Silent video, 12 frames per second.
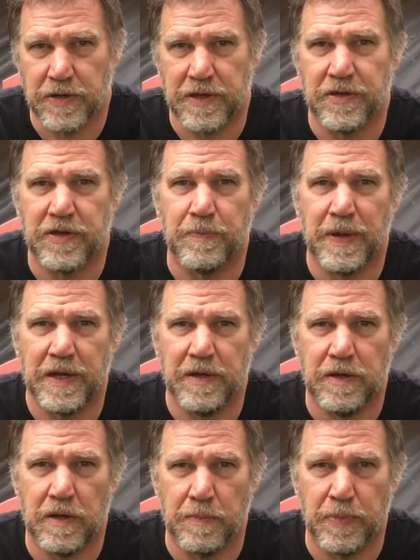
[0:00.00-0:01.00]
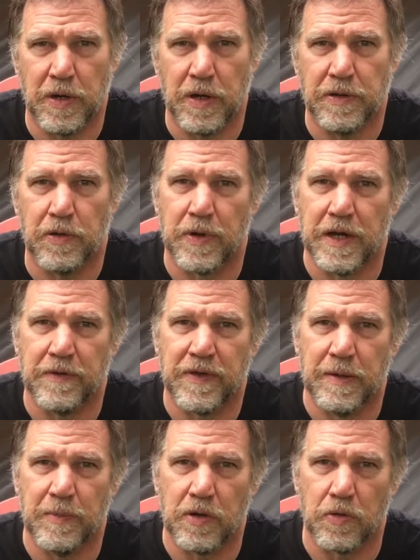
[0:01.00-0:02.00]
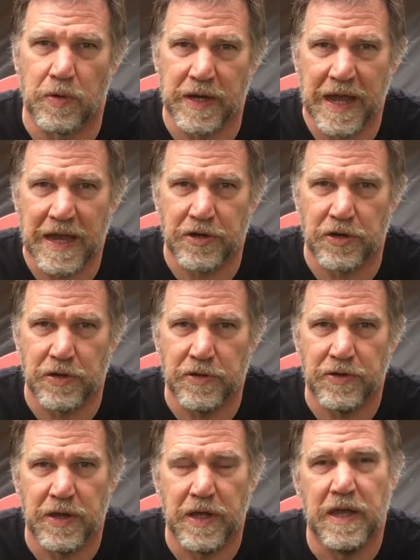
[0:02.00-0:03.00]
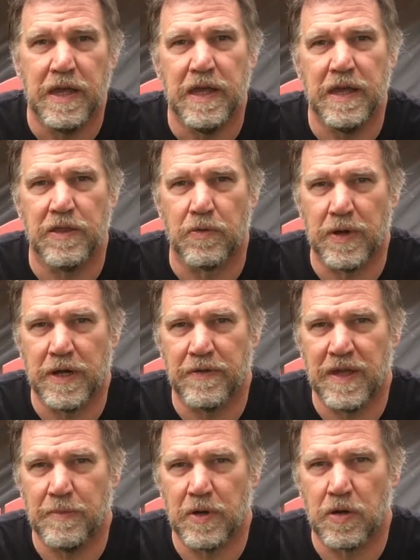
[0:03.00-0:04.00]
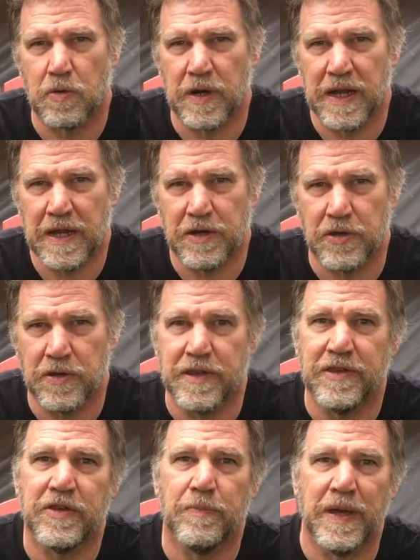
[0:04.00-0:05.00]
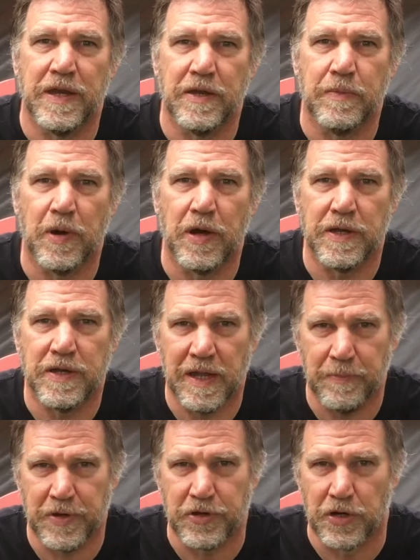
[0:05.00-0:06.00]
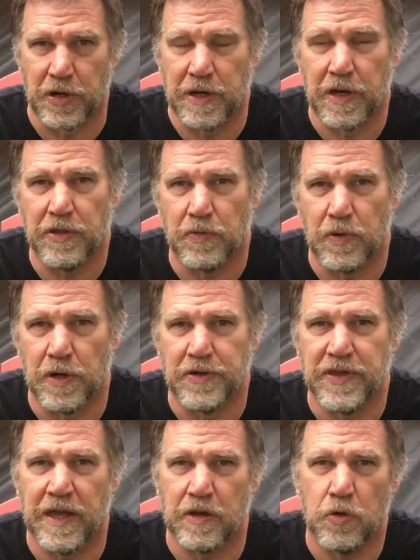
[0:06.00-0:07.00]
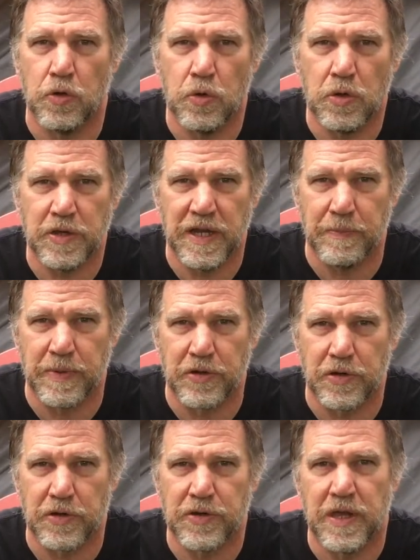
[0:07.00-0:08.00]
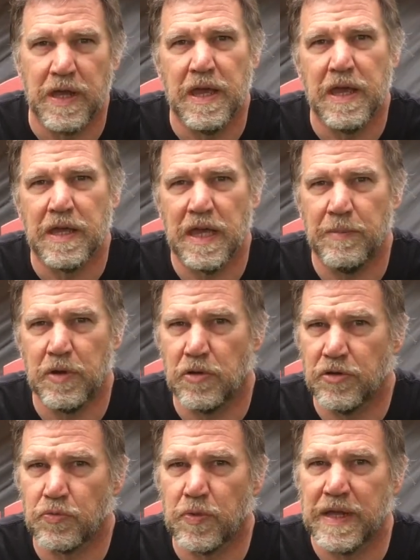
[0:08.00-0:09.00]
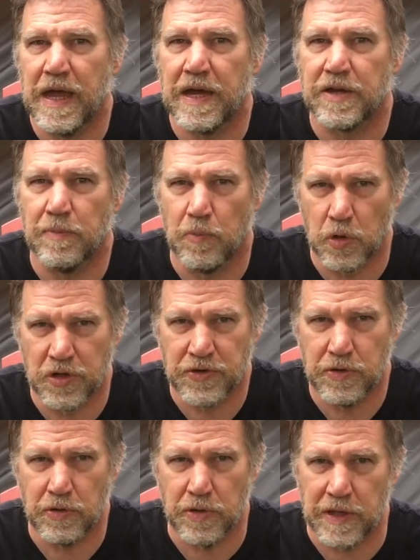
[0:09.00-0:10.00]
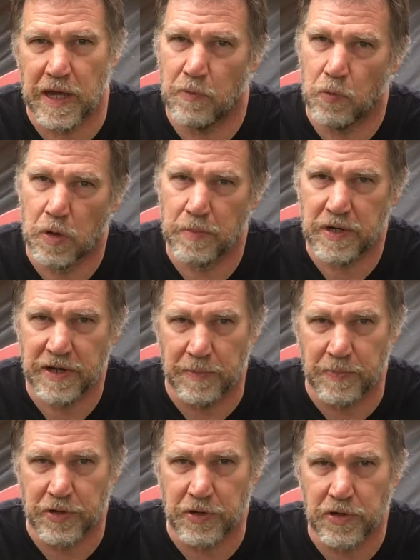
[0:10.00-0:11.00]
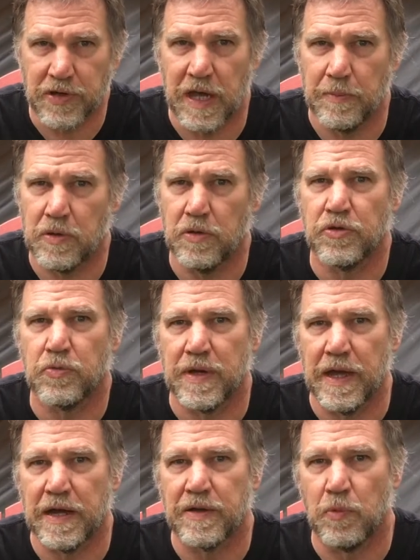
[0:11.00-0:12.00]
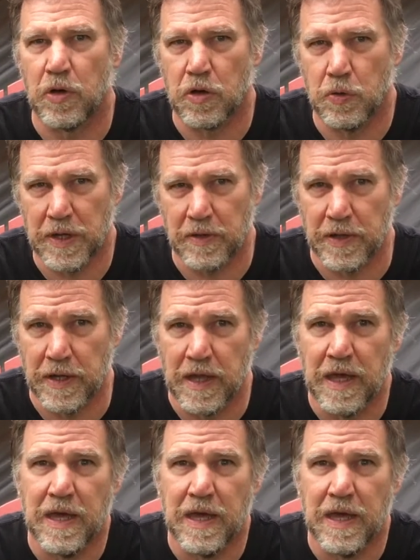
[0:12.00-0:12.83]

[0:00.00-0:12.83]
is dependent upon the rate of chemical reactions, and the rate of chemical reactions is dependent upon temperature. In other words, at cooler temperatures, chemicals react more slowly. At warmer temperatures, chemicals react more quickly.